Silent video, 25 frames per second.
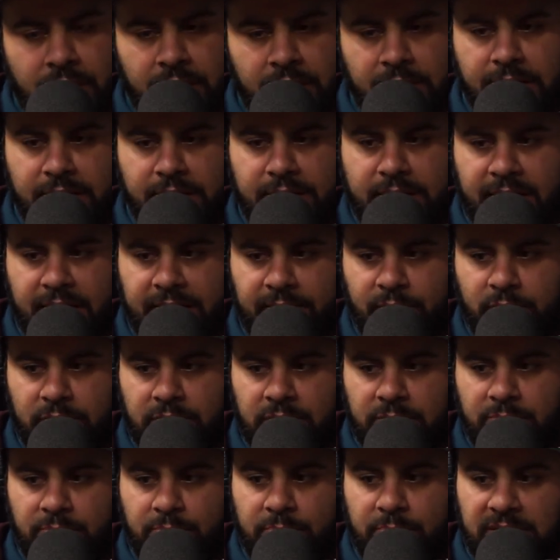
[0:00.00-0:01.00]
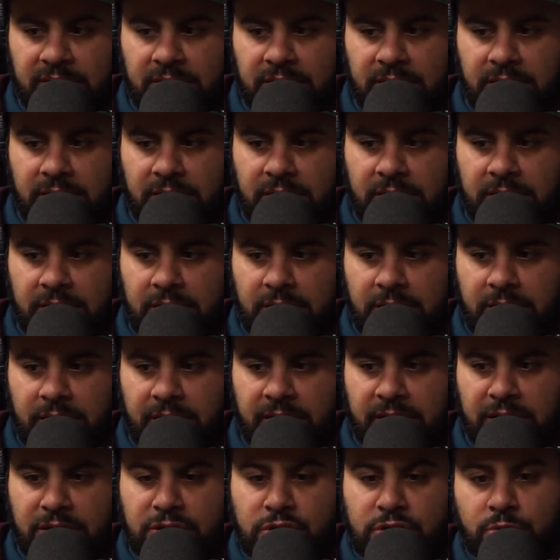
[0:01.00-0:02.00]
And I would be
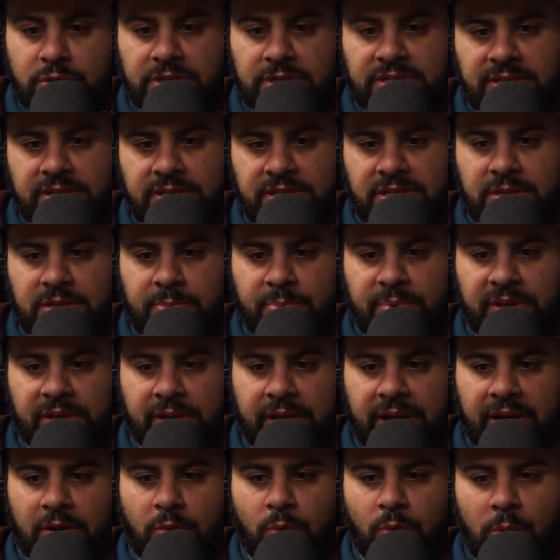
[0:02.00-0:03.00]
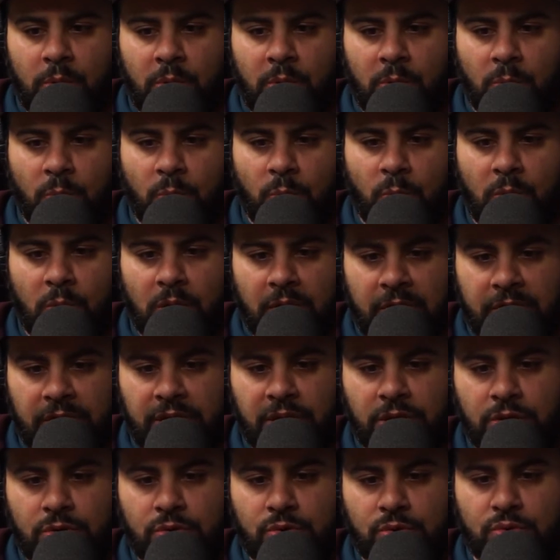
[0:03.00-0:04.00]
interested to be like, well, what do
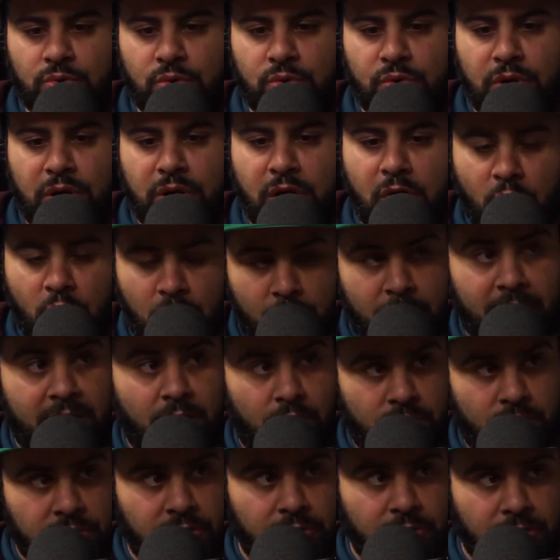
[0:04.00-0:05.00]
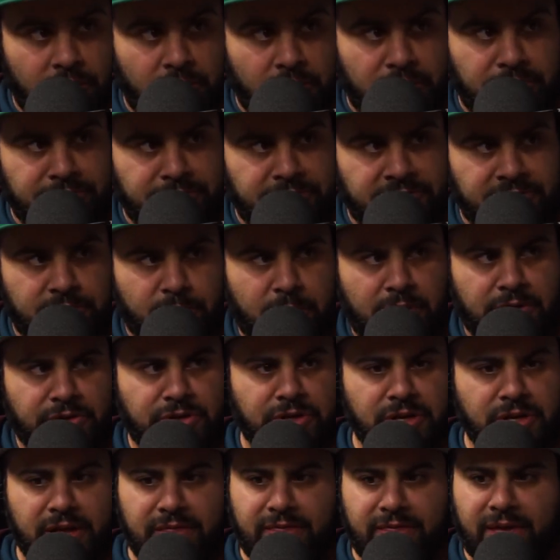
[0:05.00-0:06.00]
you know about your current
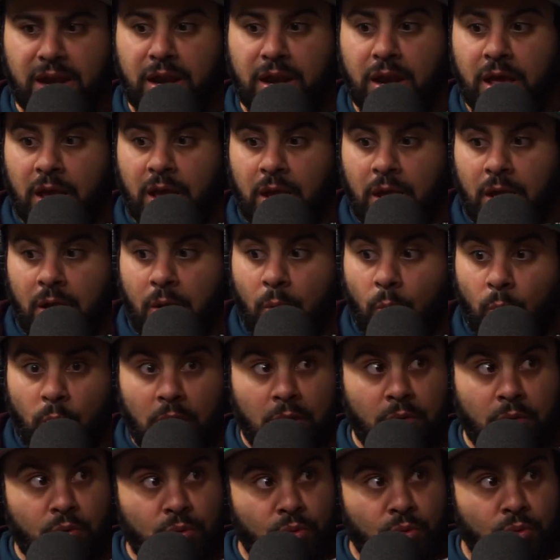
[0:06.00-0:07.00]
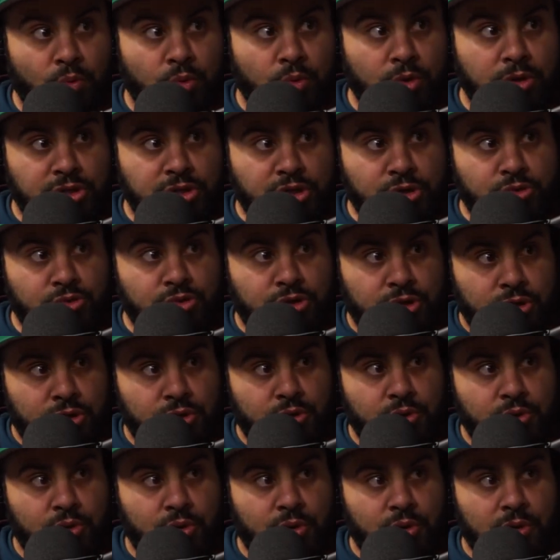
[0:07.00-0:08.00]
situation? And then what would you
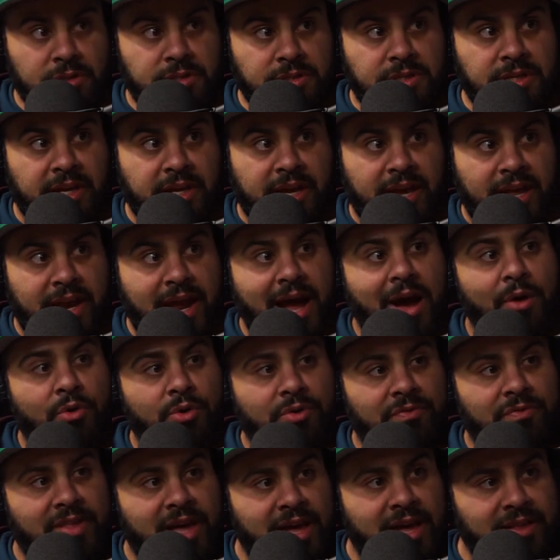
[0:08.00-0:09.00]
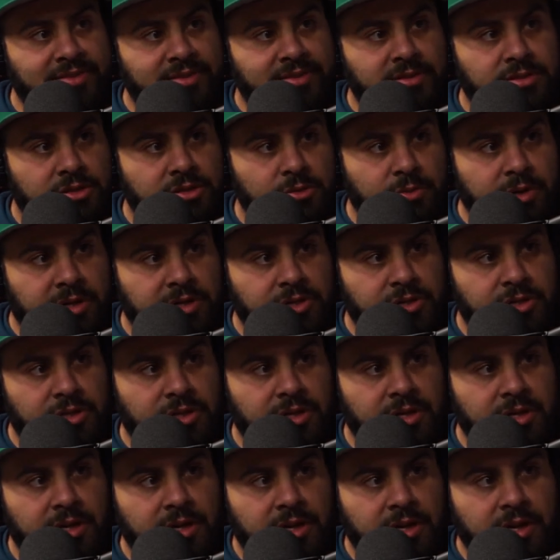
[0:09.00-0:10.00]
do to get out of that
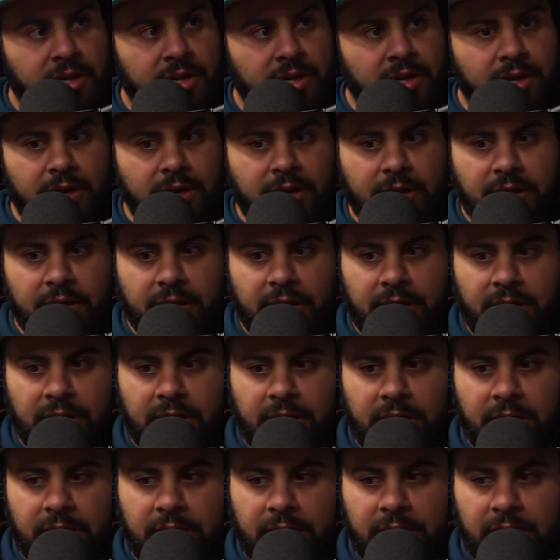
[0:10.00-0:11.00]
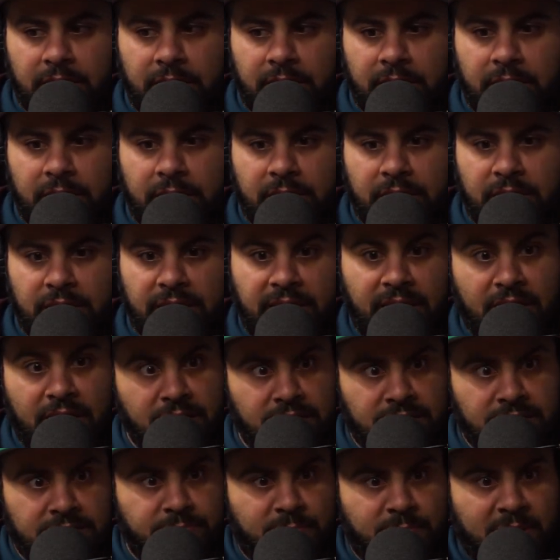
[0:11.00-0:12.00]
situation? And again,
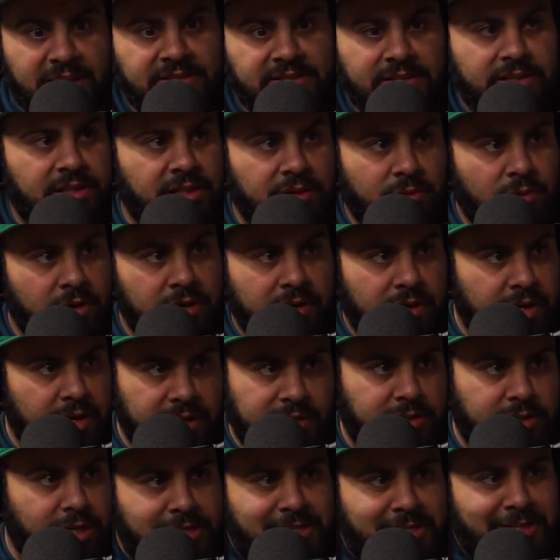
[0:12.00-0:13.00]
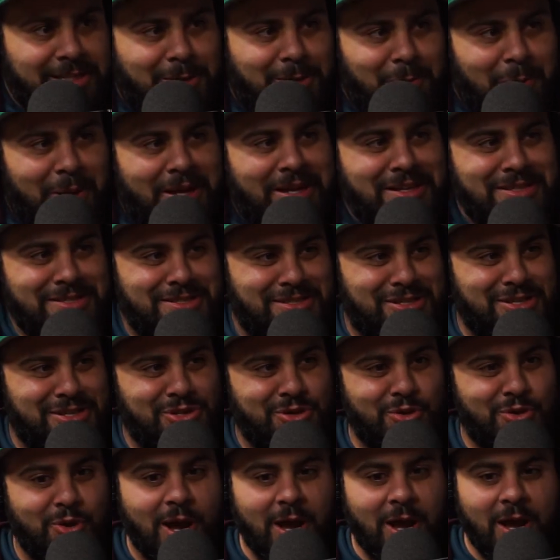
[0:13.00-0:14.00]
it's basically what I just explained to
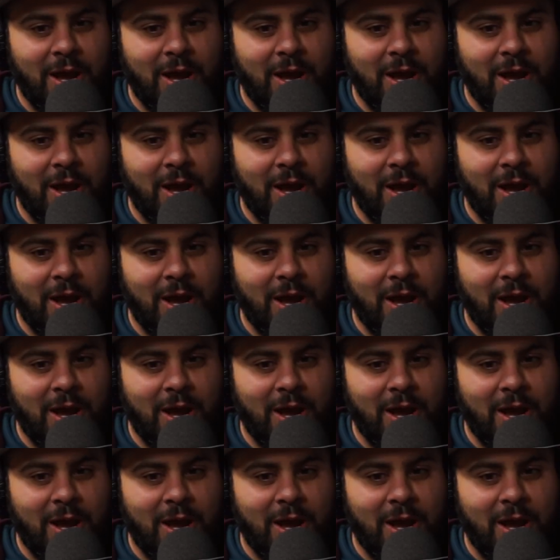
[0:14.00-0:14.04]
you.